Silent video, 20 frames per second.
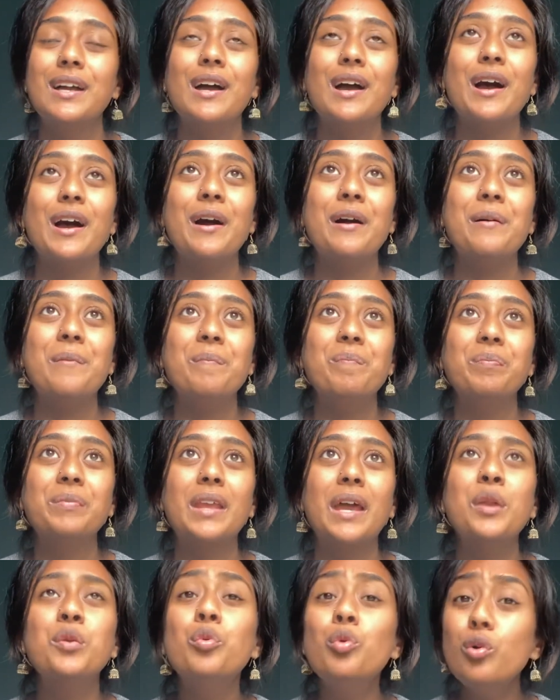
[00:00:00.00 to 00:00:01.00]
And
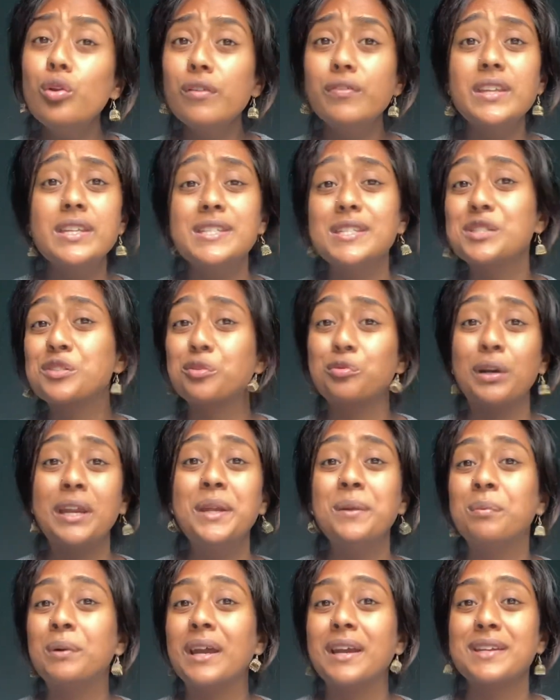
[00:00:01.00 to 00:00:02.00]
all of this is
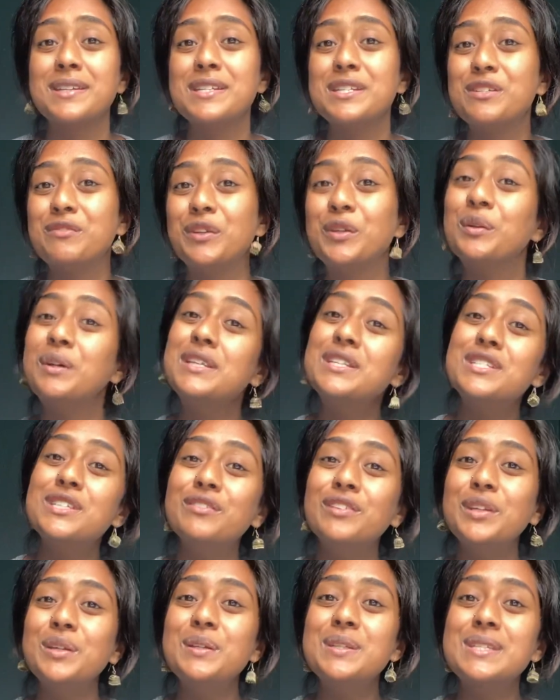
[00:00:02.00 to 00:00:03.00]
great practice for your
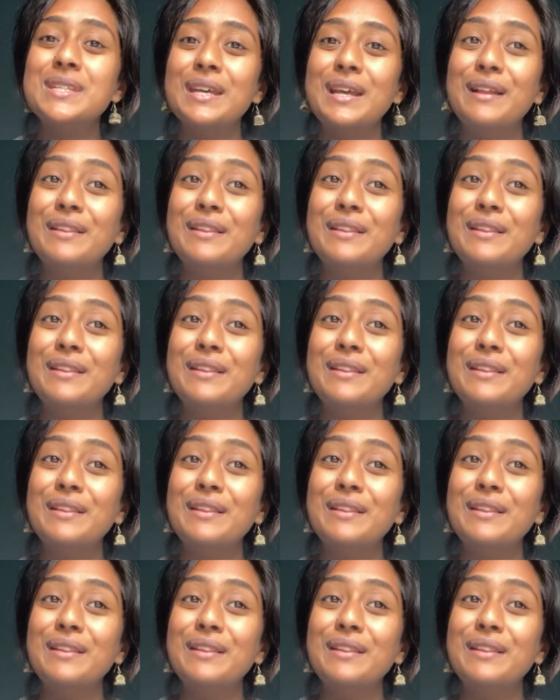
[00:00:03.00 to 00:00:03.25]
interviews.